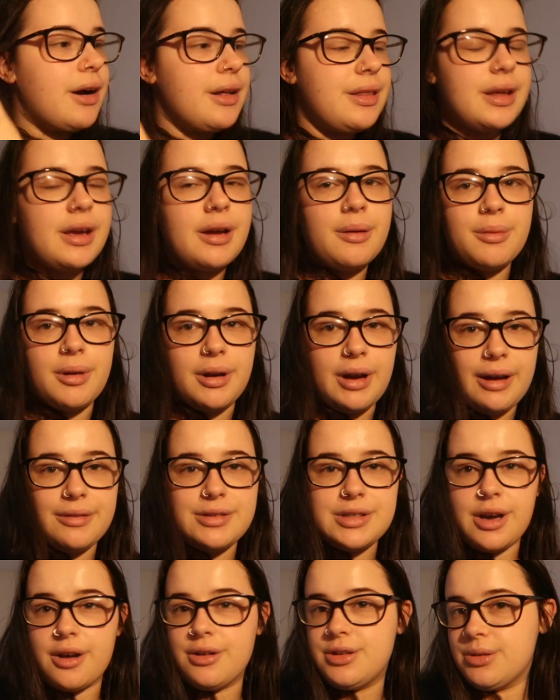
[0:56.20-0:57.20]
I think I'm gonna have
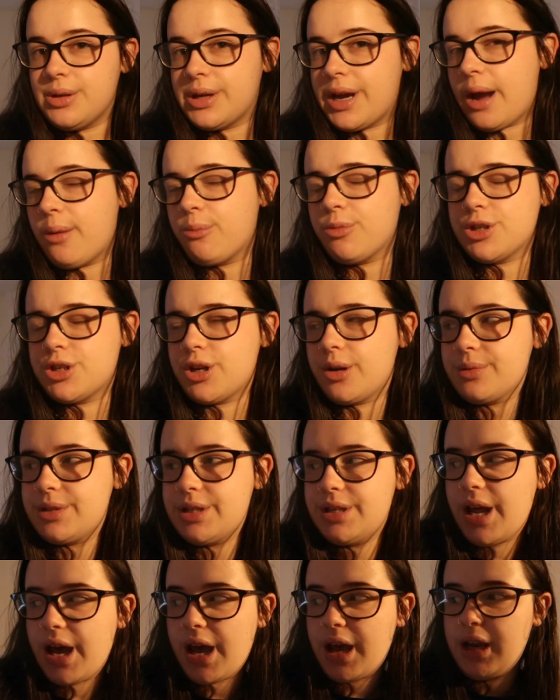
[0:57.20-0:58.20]
to go to a camera shop
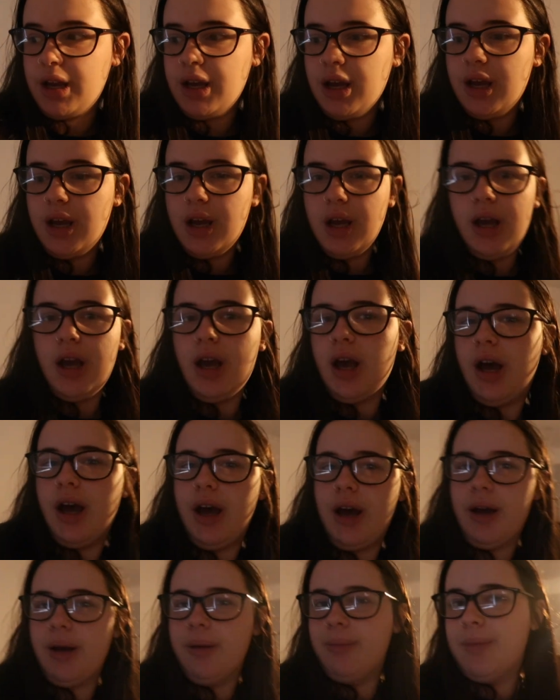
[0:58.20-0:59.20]
today
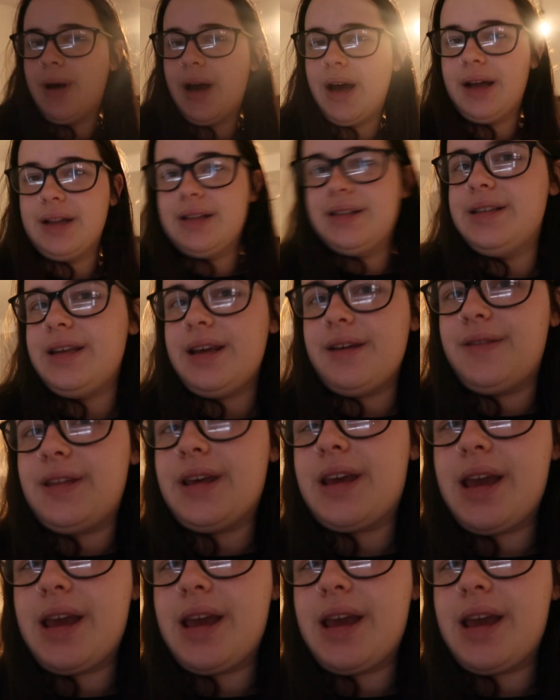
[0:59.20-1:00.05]
um, and see if they